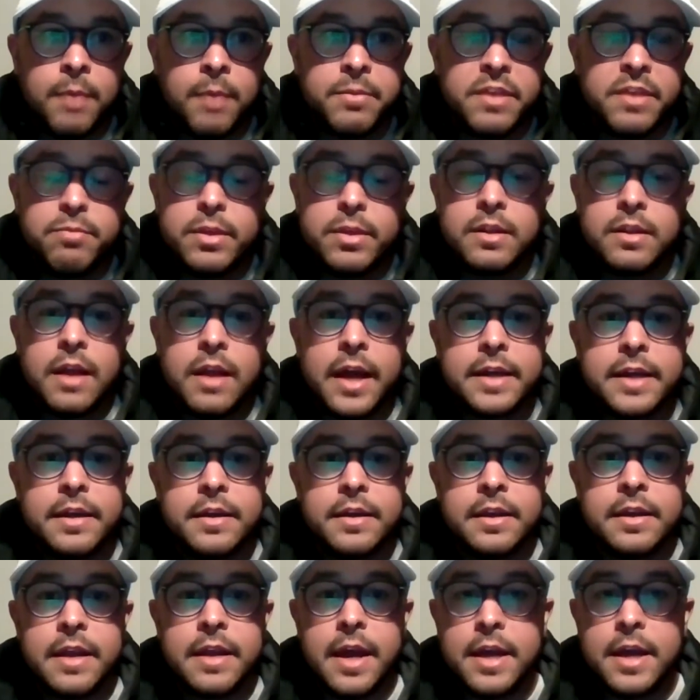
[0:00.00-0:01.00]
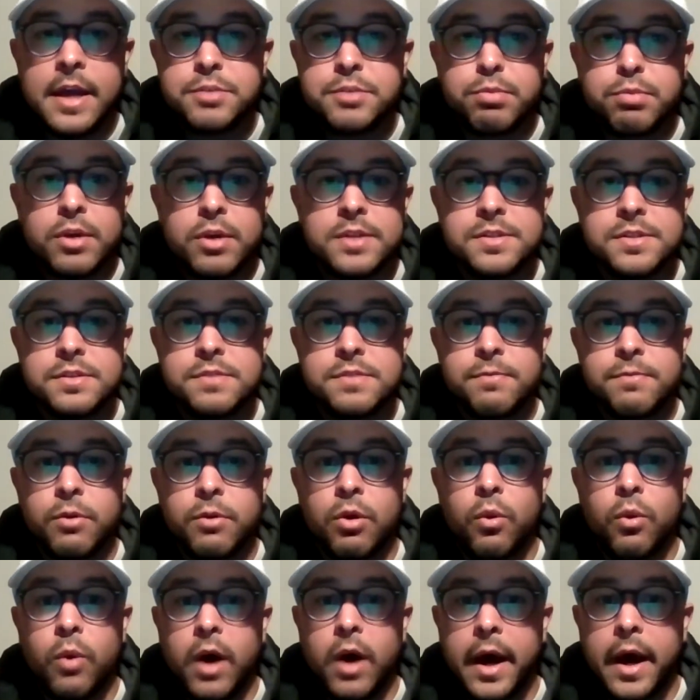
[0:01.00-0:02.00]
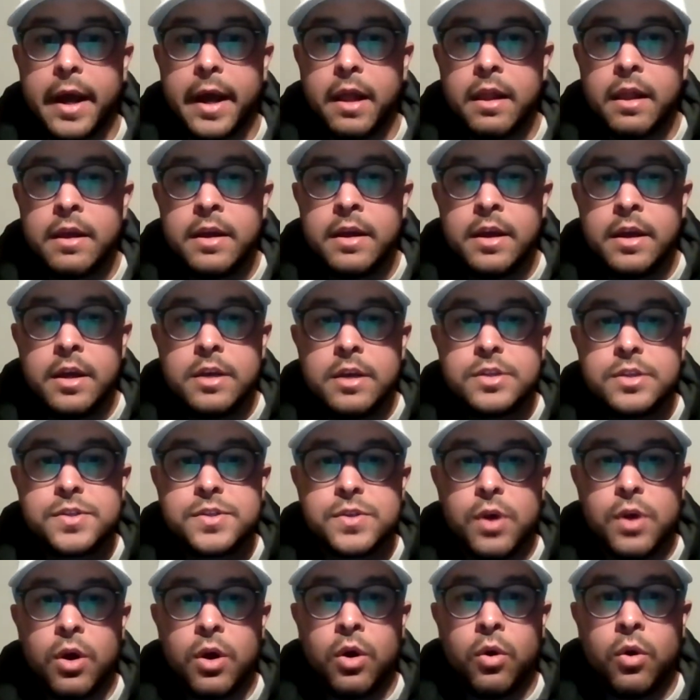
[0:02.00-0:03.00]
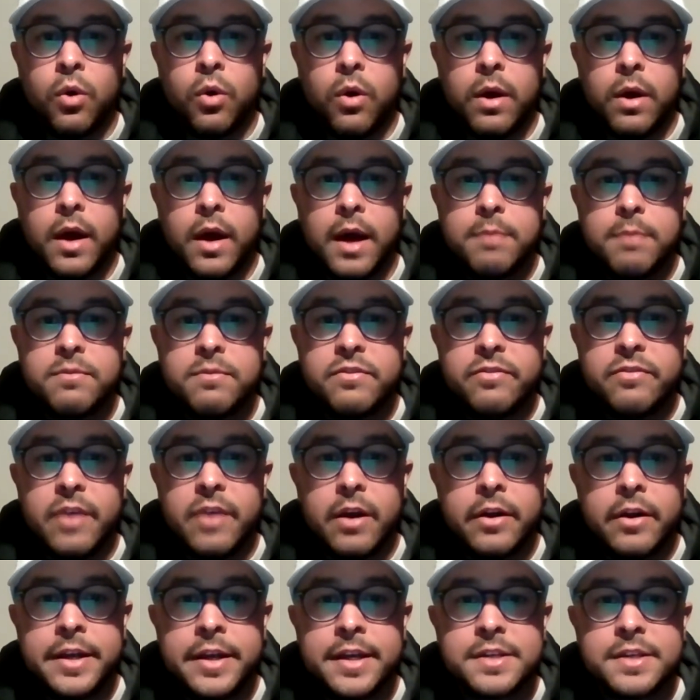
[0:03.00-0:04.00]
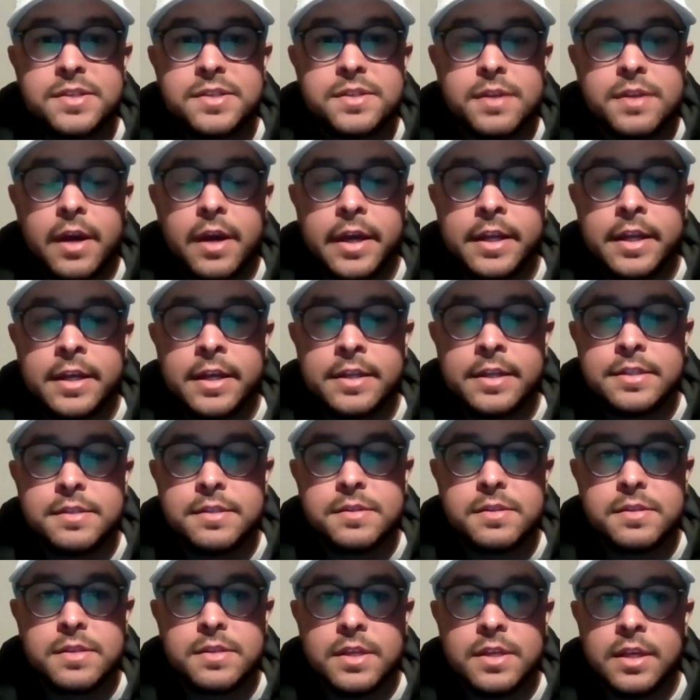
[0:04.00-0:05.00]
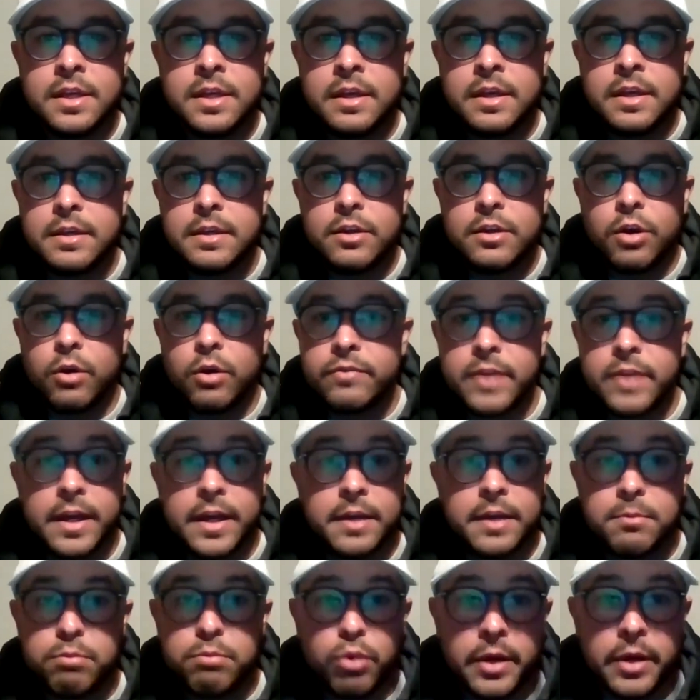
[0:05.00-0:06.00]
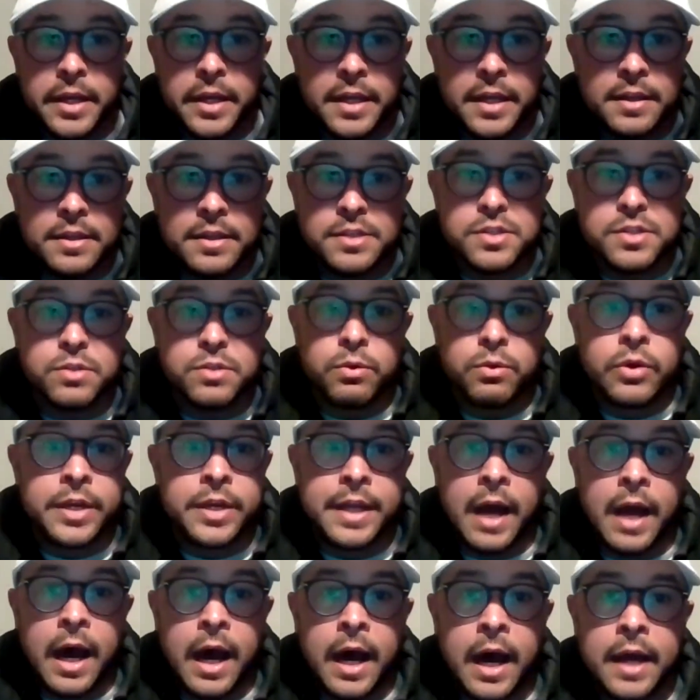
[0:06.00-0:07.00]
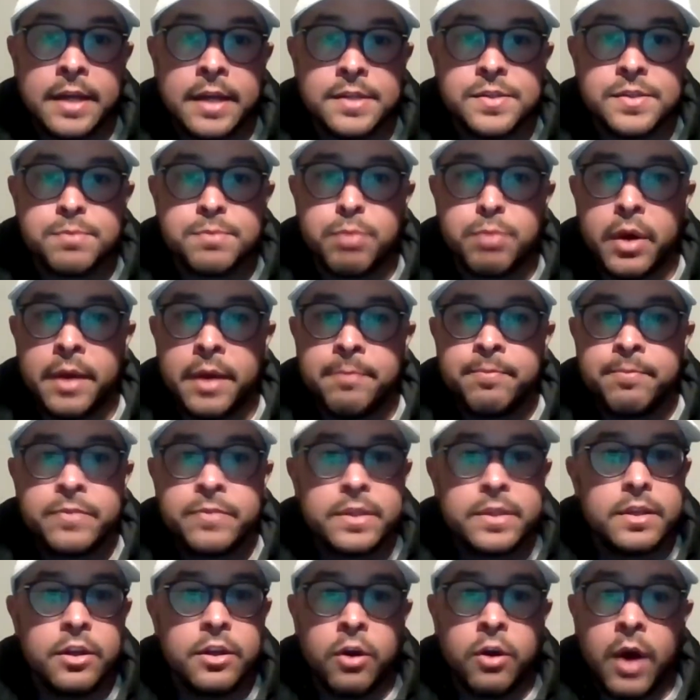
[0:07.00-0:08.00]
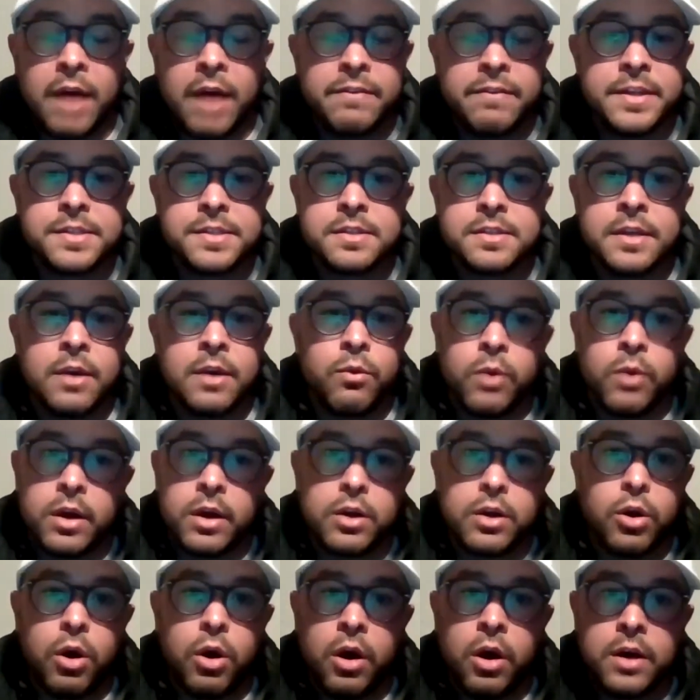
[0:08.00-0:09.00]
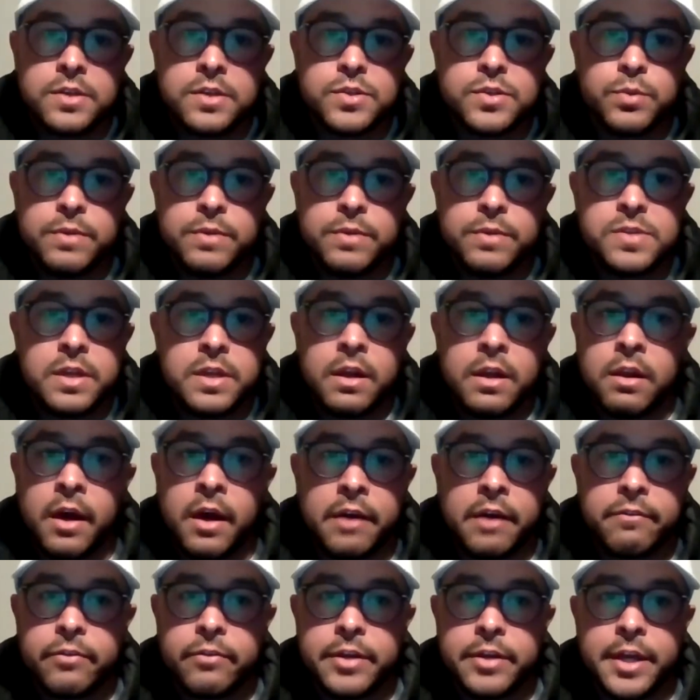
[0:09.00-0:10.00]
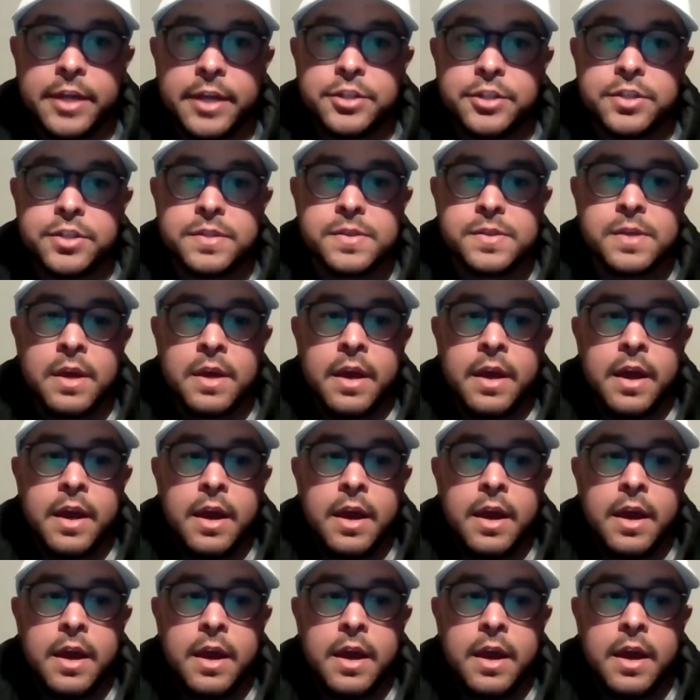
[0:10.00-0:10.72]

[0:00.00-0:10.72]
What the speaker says: They've been lacking an edge presence for a while. So I'm very excited to see, if they can bring in these 3 guys, but, obviously at what cost. We've seen a lot of free agents